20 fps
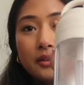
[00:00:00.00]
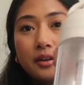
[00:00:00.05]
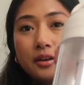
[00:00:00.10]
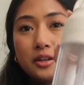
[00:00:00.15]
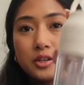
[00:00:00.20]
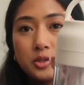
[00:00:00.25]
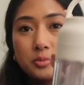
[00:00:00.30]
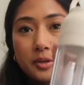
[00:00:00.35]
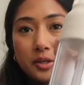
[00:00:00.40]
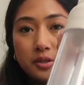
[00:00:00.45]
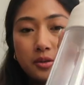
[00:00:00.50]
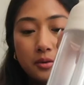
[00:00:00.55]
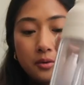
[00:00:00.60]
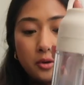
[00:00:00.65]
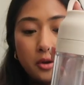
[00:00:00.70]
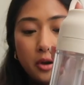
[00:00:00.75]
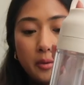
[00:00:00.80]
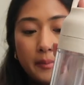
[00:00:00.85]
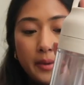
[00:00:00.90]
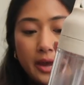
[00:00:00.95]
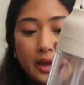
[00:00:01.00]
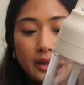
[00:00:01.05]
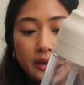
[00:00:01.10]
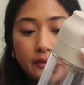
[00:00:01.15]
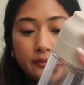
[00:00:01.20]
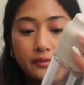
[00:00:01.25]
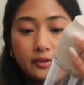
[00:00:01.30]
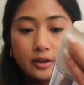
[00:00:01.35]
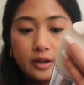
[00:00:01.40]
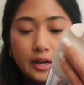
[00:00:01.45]
the Nespresso
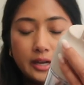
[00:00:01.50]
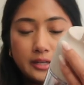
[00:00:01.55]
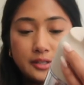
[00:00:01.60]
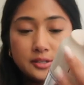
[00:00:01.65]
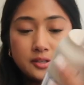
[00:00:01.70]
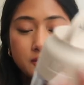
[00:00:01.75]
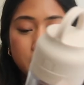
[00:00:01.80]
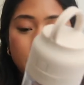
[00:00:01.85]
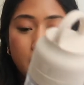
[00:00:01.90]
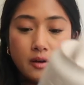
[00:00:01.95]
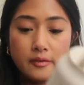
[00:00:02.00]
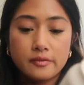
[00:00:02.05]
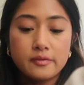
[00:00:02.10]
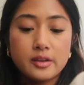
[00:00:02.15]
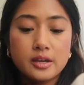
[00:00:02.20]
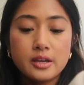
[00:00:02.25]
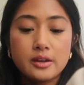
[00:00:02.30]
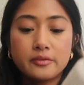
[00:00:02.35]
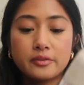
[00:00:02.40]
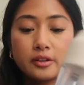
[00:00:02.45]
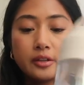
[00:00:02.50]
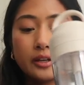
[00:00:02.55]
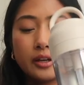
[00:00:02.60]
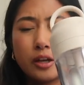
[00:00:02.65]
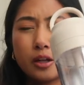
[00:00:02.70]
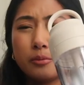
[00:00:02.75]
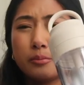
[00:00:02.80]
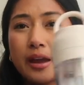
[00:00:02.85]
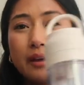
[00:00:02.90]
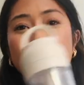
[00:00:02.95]
Nomad for iced coffee. I feel like
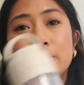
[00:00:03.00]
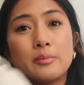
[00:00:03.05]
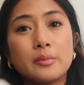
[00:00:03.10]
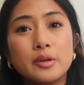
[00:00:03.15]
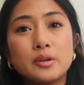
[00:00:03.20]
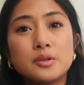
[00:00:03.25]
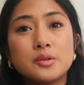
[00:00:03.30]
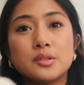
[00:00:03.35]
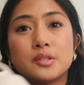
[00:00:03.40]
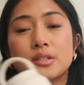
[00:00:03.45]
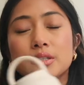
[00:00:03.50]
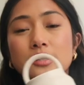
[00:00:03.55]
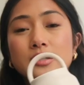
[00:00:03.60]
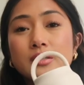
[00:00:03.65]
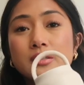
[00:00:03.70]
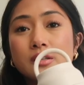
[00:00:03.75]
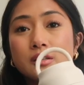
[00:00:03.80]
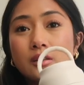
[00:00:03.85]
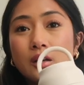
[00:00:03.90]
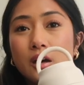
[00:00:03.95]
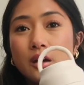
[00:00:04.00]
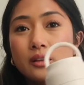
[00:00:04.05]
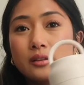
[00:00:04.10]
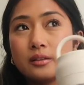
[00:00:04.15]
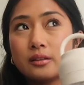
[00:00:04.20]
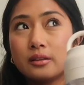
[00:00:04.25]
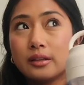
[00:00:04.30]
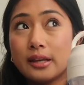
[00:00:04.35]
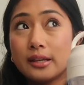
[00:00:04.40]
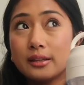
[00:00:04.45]
I'll, I have not been using this a lot
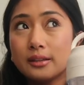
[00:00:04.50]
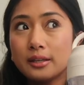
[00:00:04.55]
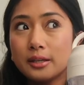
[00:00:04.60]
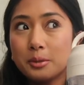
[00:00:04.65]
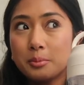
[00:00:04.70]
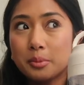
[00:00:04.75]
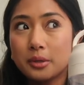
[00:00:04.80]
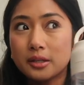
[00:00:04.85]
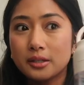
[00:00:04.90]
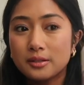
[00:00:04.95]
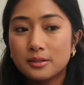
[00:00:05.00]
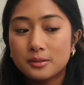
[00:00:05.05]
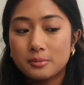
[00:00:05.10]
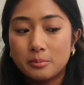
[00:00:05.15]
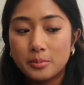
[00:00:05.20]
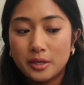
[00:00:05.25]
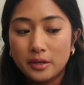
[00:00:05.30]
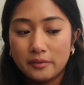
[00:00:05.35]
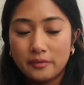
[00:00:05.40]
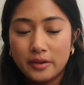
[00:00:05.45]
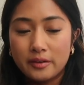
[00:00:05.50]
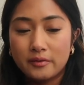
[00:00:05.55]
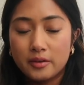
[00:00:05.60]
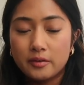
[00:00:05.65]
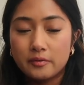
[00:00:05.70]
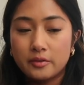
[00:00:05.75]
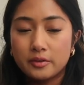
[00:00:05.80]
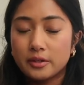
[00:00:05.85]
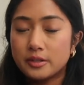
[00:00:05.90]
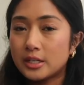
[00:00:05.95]
lately, but it's been a
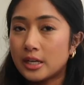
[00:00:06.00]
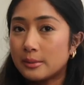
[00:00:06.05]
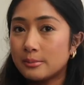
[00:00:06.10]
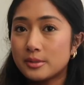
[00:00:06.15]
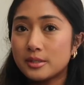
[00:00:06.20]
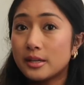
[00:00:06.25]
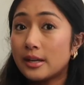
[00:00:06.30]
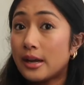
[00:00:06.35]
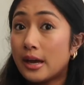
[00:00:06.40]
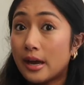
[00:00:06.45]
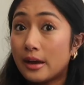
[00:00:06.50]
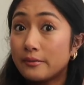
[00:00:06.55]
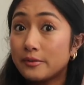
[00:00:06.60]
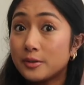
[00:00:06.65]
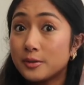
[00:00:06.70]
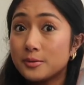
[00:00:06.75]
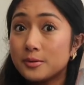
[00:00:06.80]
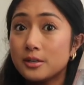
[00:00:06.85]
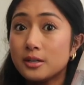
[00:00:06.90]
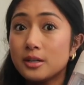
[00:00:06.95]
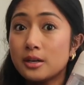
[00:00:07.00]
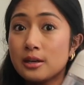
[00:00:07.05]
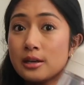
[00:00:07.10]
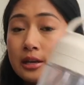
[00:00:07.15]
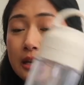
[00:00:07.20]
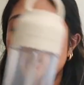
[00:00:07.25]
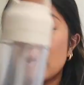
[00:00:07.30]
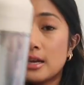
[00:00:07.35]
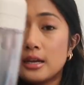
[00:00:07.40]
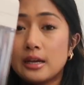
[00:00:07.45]
favorite for the times that I have used it.
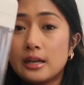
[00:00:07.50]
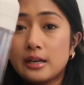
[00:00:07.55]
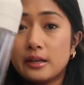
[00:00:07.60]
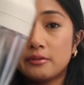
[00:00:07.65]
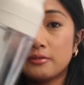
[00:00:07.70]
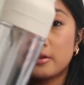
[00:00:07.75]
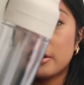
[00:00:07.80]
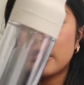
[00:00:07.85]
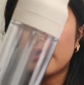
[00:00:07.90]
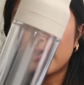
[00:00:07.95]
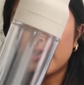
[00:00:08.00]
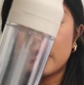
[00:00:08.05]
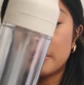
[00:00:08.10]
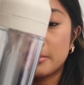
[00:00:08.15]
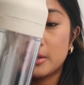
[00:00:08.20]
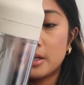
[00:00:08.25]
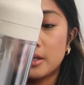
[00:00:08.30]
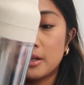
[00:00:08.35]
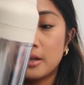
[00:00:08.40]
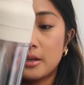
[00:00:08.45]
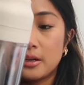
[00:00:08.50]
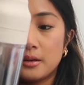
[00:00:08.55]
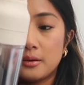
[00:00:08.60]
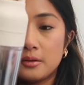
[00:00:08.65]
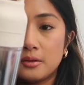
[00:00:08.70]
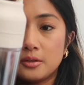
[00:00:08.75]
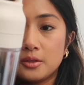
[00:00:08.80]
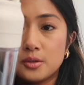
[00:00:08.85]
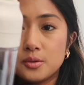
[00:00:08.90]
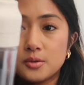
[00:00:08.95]
And I feel like I'm gonna
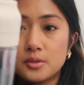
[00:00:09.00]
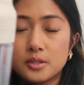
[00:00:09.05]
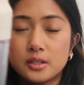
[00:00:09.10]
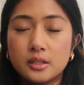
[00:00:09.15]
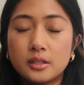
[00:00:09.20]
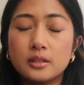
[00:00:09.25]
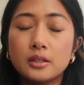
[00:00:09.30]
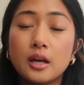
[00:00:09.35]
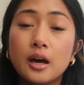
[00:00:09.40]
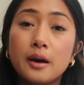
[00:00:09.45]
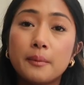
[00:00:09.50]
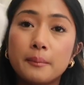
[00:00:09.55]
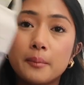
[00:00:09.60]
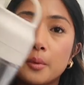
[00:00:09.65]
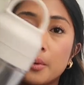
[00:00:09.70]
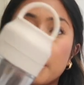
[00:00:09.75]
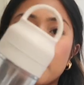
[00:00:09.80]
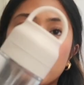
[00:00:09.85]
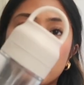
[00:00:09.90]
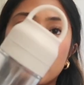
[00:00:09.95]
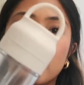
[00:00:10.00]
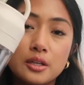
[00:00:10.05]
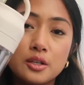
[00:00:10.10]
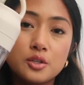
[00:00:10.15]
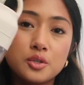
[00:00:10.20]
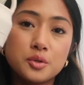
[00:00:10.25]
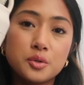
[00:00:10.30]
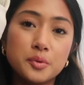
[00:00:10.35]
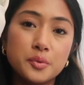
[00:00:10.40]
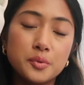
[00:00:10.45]
use it a lot more
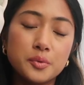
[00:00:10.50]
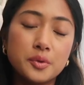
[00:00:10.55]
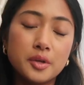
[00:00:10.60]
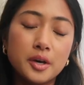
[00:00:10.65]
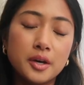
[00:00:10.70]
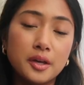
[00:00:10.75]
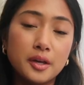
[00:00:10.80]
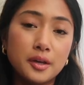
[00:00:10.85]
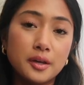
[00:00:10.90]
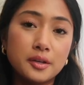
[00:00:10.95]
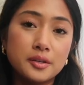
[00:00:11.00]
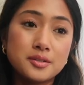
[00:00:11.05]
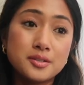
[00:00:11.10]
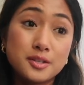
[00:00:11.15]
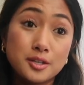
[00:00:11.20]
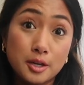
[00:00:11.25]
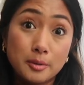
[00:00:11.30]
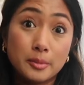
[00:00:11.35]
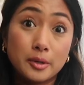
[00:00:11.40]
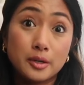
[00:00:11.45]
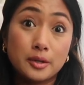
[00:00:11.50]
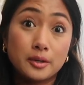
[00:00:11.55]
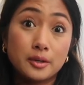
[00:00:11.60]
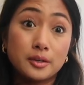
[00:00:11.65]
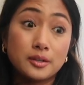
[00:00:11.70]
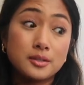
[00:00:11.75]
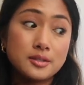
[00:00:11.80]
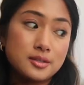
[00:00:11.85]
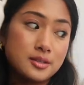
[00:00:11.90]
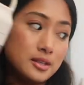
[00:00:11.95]
into the
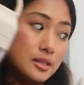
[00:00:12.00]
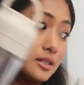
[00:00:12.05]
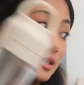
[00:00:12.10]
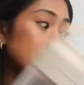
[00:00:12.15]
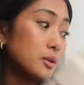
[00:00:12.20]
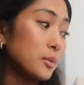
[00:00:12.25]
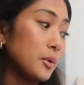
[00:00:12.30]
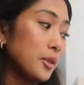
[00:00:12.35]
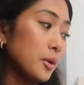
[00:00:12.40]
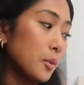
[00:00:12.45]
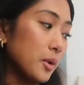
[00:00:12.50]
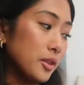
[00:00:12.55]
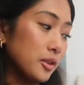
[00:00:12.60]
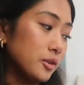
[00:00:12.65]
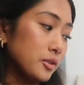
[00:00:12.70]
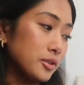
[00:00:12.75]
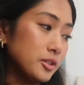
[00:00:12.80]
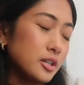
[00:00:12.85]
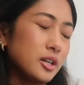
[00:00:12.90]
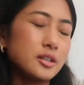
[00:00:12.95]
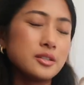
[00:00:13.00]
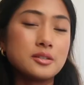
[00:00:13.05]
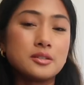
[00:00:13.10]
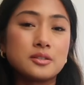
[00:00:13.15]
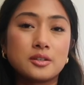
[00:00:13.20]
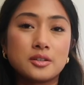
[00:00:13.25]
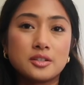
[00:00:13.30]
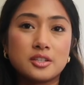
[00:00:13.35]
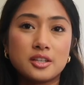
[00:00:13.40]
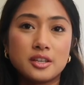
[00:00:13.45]
summer season when the weather does
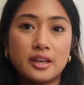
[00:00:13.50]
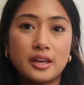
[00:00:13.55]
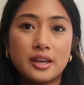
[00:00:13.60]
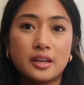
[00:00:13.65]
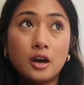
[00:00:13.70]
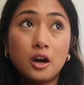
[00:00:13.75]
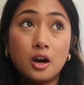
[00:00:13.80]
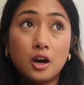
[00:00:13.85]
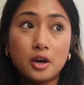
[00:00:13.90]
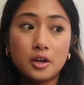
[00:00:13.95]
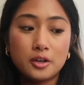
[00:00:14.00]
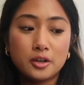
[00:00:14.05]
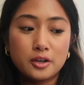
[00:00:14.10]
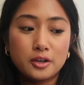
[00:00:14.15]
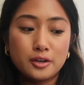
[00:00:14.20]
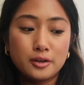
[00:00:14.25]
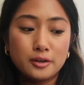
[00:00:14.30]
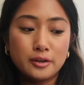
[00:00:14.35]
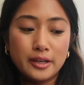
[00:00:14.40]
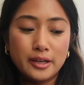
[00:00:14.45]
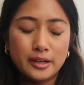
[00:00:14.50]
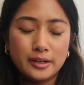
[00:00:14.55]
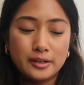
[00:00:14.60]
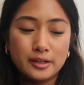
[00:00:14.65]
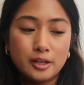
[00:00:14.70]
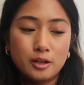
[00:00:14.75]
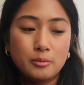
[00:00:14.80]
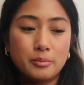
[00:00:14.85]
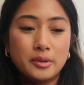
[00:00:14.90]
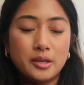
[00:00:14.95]
start to get hotter and
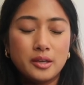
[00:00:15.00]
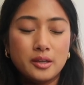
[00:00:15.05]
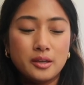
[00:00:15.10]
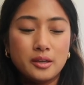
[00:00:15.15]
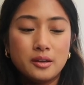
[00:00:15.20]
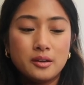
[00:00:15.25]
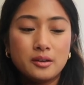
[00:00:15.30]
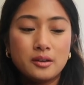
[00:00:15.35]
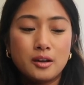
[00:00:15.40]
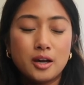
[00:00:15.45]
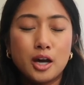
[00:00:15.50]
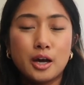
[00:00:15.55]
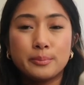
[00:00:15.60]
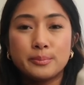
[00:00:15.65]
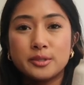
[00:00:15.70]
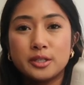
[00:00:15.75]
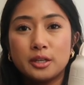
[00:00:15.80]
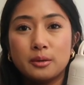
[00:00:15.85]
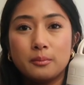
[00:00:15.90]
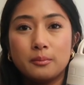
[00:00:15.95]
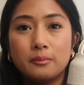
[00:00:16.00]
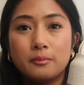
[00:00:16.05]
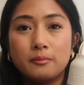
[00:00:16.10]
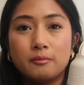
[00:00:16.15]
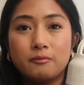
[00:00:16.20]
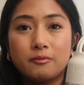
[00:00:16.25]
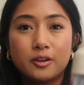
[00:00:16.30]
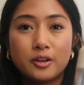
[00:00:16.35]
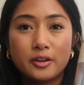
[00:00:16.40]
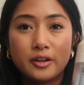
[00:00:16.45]
I'll be opting
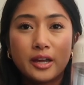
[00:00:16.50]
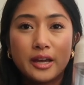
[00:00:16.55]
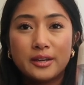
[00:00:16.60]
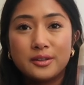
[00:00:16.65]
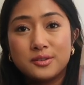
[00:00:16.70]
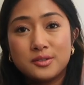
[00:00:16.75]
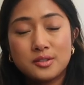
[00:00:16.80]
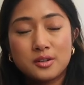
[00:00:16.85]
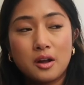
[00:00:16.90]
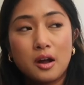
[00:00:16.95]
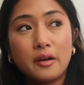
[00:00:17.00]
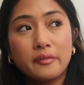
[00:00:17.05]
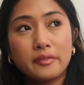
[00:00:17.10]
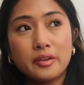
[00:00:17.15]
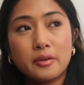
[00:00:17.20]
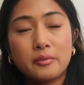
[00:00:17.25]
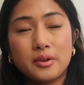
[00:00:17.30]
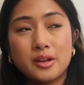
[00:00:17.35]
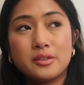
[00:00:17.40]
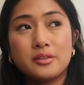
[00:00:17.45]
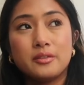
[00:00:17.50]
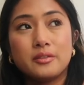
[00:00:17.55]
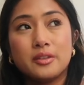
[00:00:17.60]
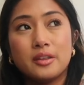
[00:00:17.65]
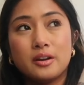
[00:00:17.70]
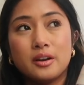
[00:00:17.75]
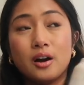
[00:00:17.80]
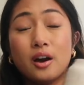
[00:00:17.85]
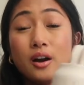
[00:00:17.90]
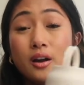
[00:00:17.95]
for an iced coffee rather
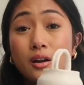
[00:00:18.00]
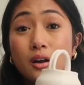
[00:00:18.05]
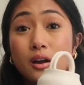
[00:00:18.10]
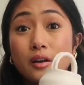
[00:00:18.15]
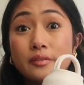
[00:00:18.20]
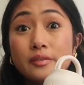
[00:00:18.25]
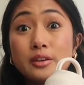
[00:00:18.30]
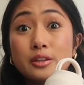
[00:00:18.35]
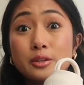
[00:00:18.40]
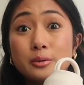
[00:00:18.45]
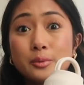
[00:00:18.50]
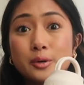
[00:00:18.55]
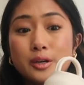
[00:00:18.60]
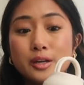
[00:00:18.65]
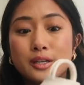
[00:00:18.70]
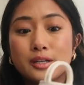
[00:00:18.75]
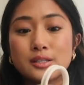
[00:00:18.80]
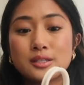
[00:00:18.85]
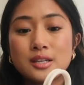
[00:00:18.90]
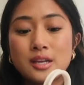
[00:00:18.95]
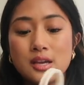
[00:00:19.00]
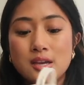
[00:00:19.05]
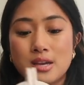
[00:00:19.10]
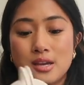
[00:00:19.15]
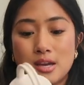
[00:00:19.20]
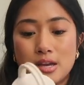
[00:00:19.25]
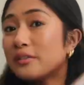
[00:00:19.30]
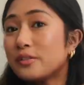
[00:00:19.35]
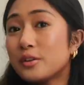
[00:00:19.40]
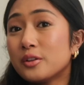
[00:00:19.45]
than hot coffee in the mornings.
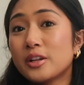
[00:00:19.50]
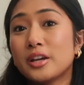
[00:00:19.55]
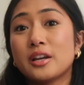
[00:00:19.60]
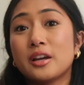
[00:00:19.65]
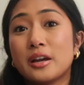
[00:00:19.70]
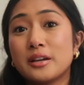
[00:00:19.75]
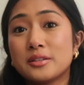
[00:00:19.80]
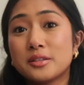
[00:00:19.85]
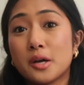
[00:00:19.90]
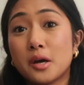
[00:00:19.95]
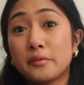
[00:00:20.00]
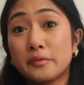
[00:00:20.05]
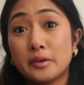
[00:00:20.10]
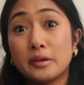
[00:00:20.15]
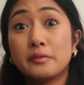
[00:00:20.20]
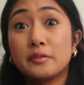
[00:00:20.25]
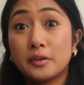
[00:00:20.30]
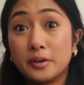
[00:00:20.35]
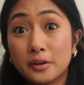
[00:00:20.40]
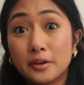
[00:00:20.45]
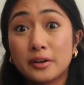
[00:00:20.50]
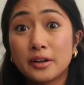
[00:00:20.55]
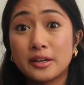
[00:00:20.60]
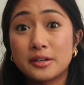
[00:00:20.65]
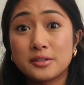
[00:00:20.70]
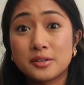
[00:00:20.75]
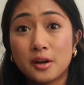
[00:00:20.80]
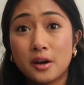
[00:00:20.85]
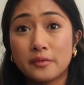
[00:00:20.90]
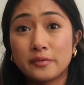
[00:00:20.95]
If you like iced coffee, if you're an
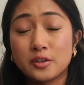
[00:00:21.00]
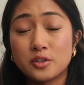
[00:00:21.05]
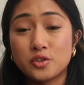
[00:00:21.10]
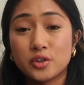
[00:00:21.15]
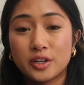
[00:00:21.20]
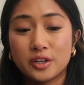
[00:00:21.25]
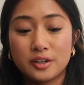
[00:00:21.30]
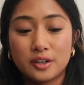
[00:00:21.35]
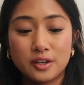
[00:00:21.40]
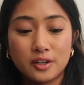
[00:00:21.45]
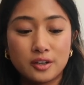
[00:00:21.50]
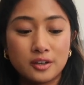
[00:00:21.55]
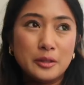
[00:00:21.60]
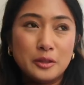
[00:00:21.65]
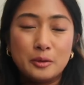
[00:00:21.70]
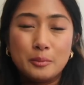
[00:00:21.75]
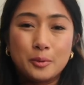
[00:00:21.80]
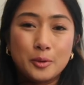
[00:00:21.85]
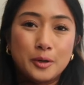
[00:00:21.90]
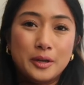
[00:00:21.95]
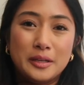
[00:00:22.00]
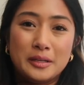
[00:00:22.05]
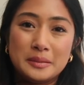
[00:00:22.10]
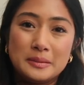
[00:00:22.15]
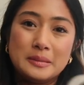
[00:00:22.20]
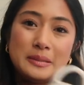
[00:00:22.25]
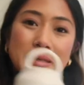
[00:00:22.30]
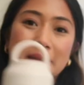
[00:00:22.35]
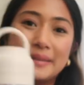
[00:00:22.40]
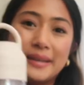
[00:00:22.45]
iced coffee drinker in the
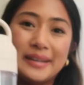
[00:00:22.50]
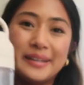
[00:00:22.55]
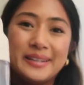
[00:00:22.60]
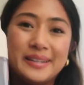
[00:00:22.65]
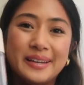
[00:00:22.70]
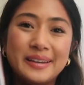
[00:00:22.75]
mornings and like